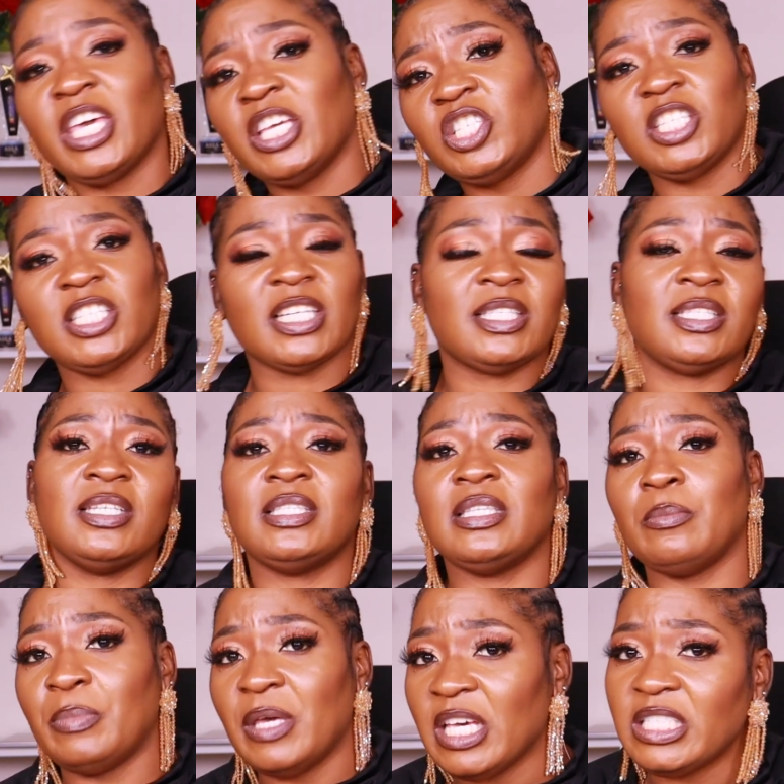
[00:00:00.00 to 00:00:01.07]
Hey, she just needs
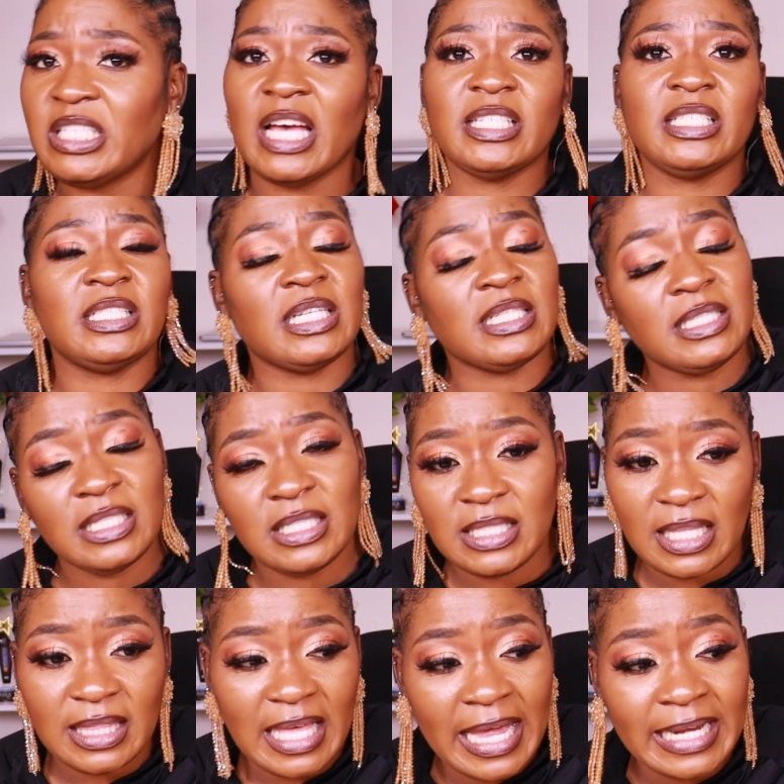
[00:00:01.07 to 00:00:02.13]
a picture, she just
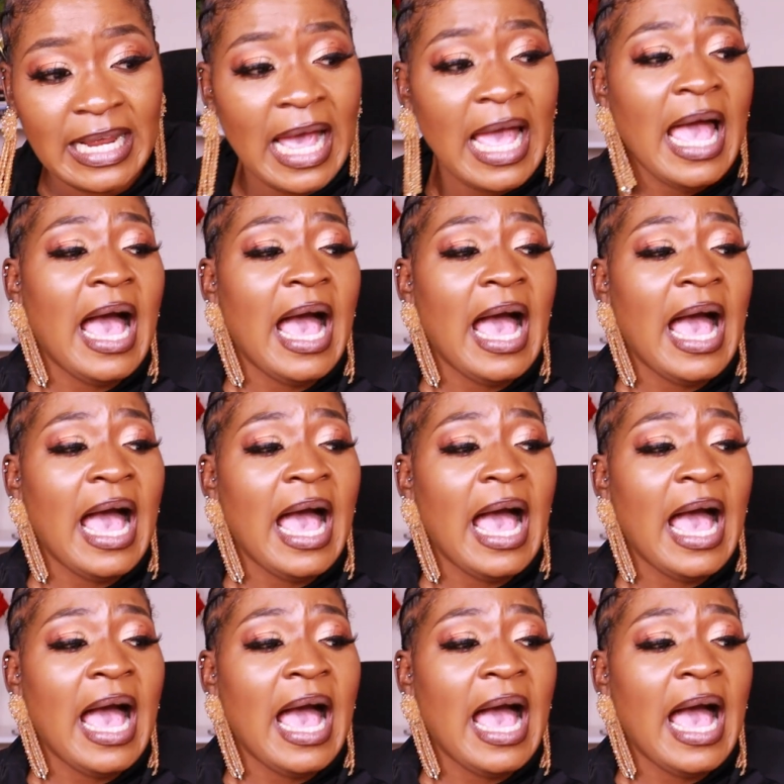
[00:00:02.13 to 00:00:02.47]
needs and that.